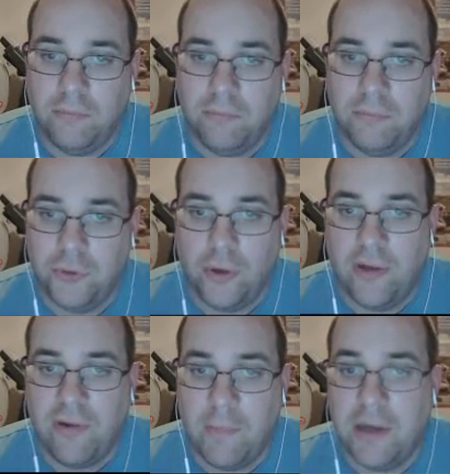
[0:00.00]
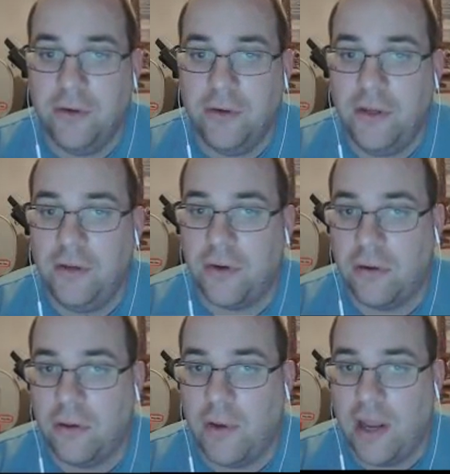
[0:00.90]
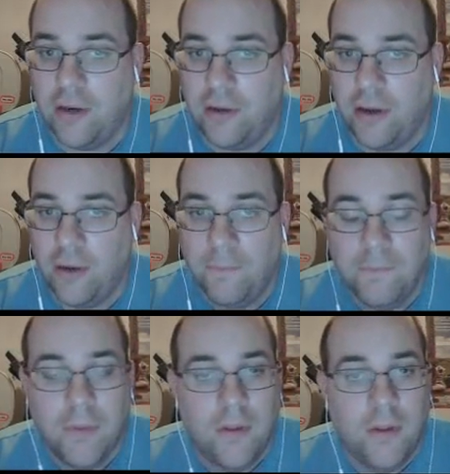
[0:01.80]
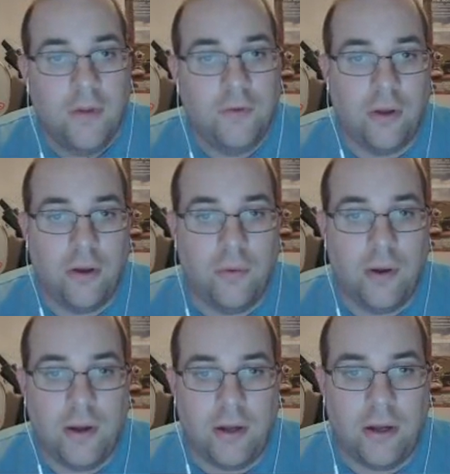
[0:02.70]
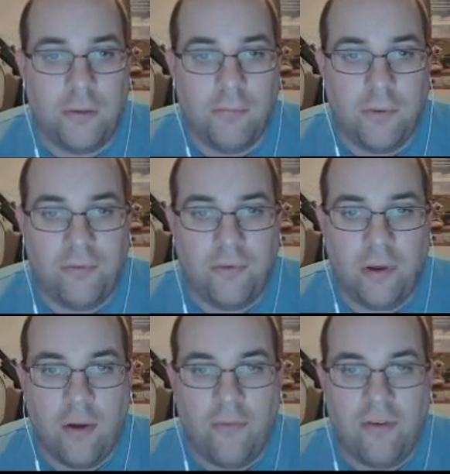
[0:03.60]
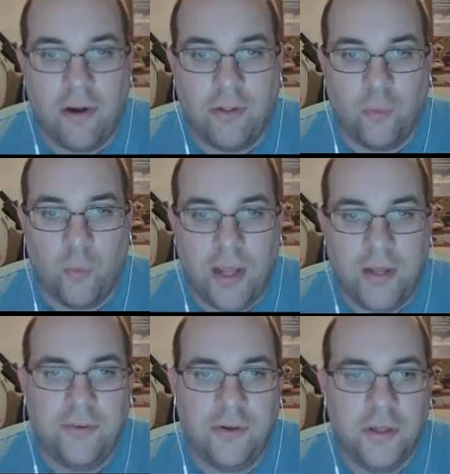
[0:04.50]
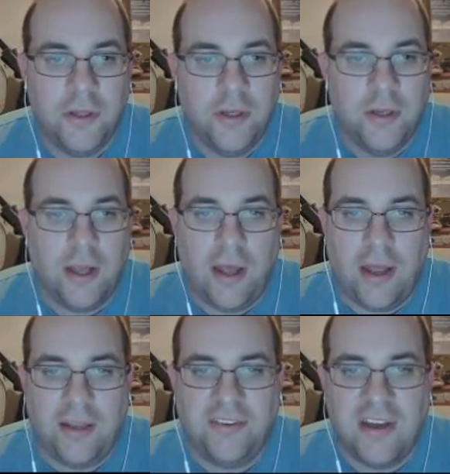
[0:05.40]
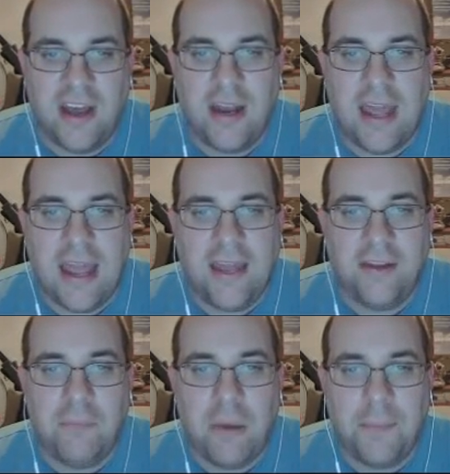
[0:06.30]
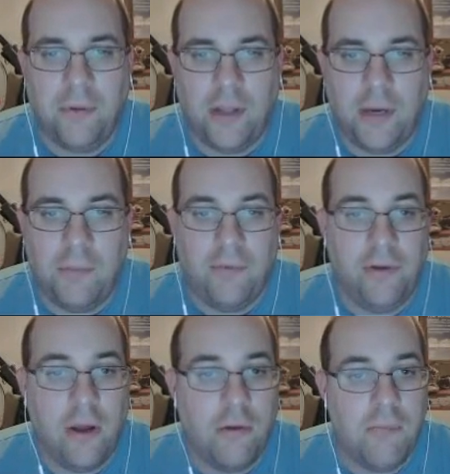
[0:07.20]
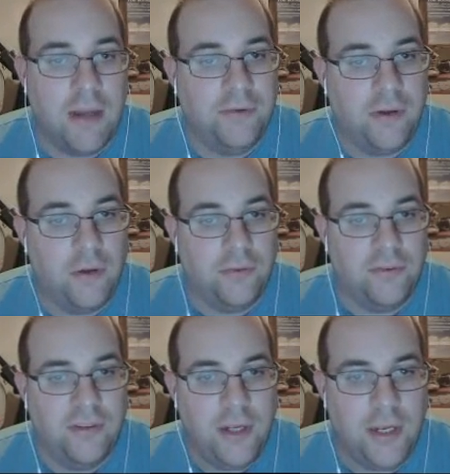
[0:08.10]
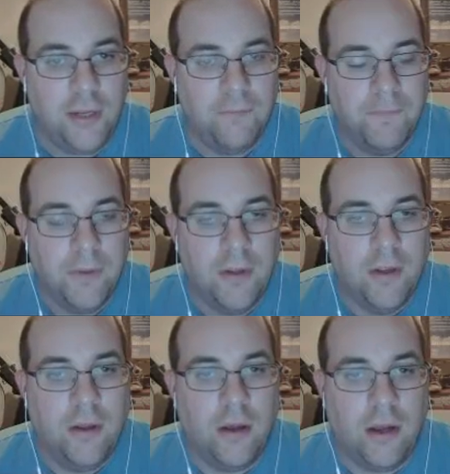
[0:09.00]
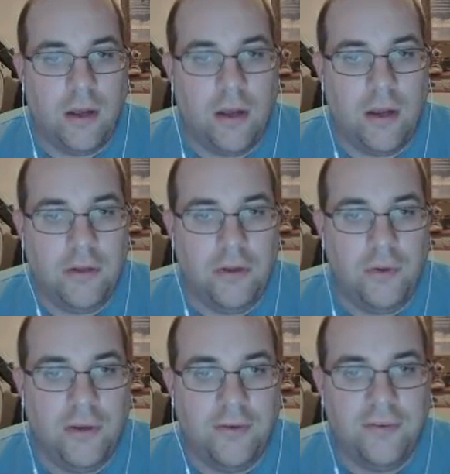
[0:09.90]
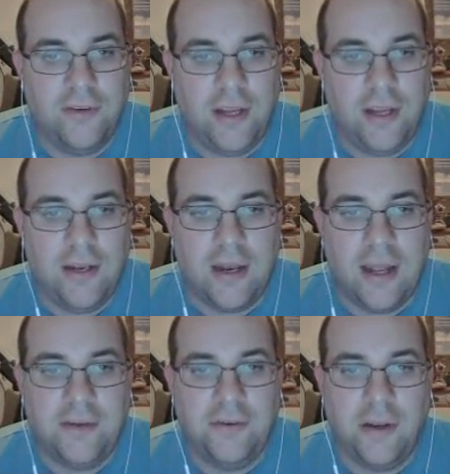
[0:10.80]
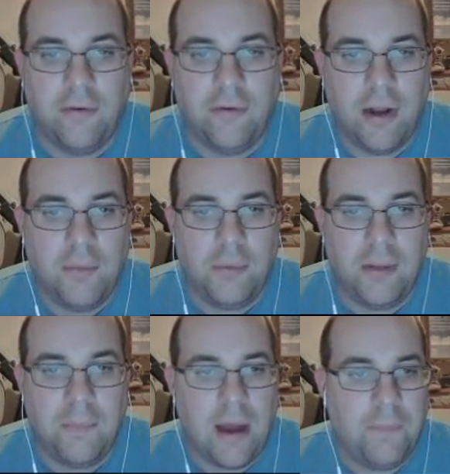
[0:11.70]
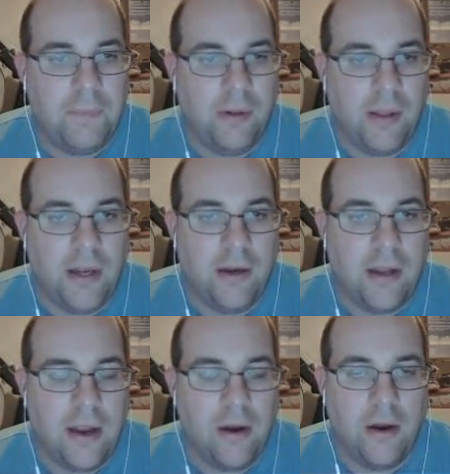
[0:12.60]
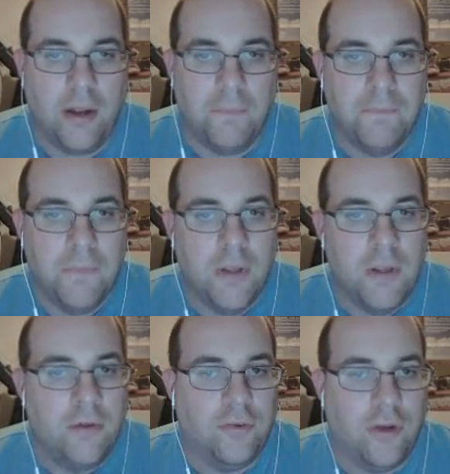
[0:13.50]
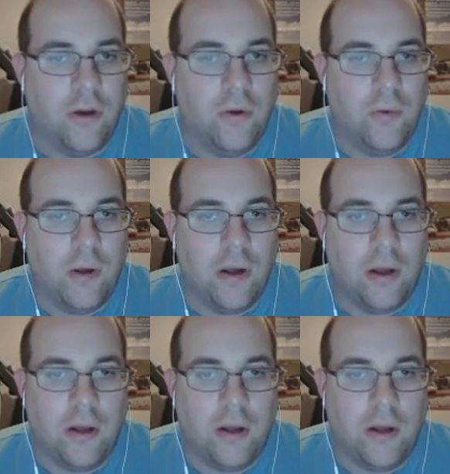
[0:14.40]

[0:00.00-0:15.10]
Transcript: majority of our major cities are located there. So if you go farther west, it's not as populated. But if you go to Mexico City, you can see that that's an incredibly populated area. So